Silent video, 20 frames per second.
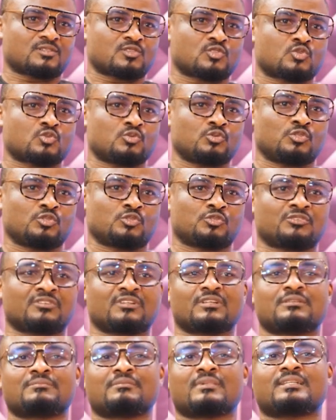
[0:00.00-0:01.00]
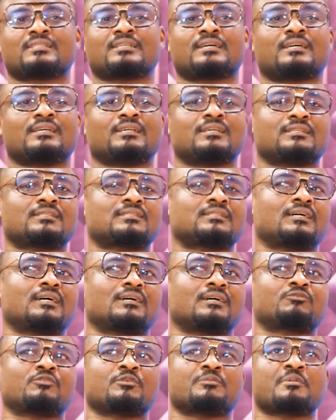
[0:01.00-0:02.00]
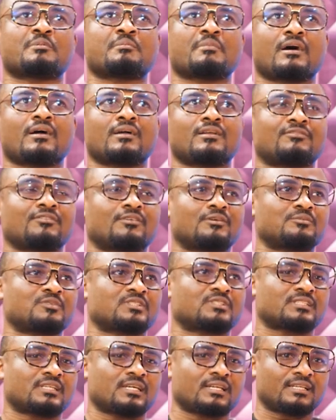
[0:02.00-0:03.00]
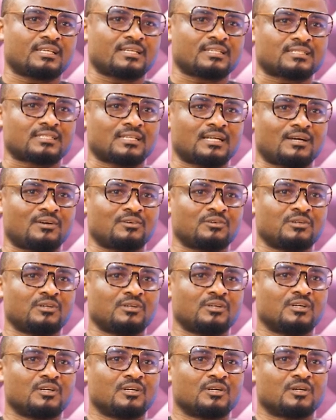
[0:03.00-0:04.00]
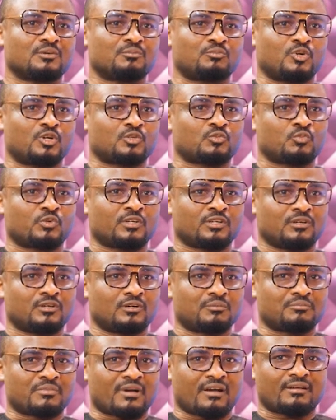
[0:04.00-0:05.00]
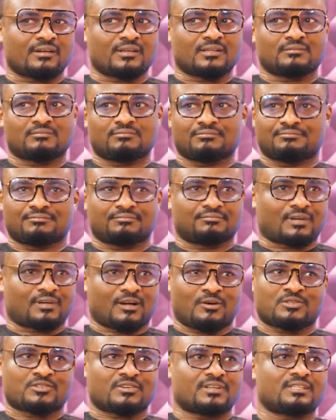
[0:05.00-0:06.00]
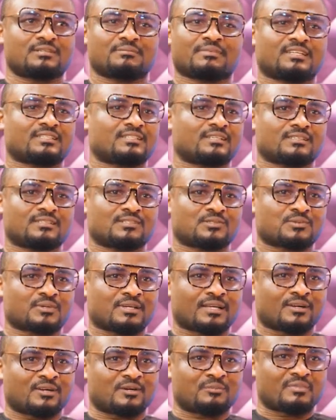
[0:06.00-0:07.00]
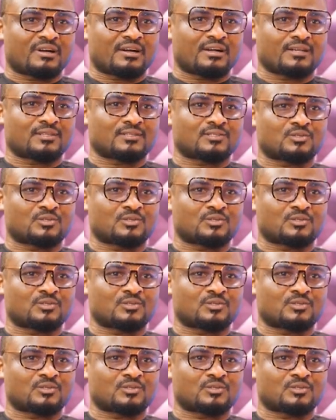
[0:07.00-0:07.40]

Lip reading: So the truth of the matter is that we've been married for almost 10 years now. But we got married, I was already in my 30s when I got married.